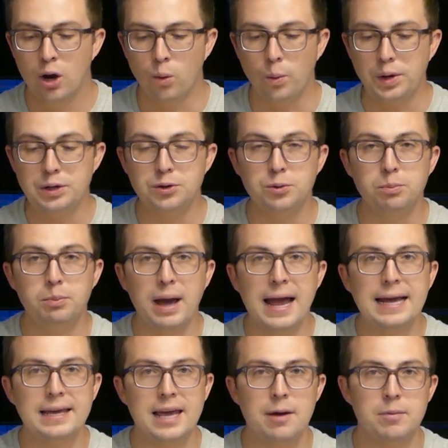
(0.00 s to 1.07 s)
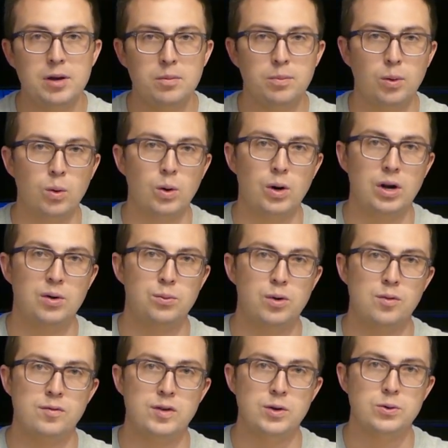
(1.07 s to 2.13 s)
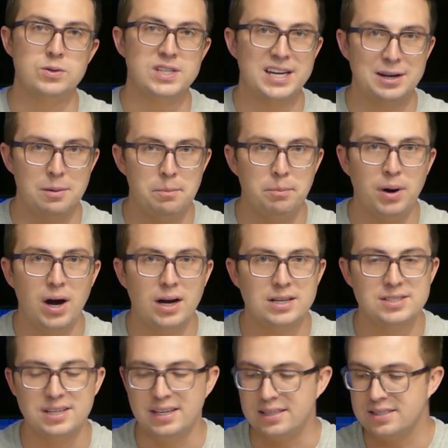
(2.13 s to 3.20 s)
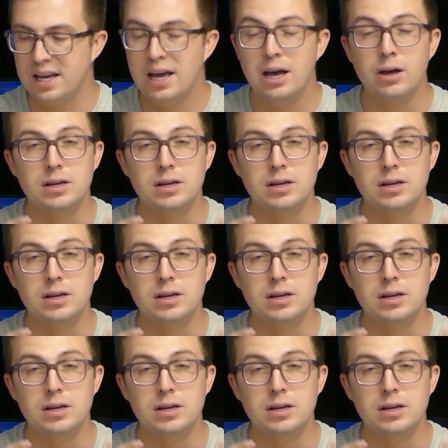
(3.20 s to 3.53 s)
we do backgammon board reviews and unboxings.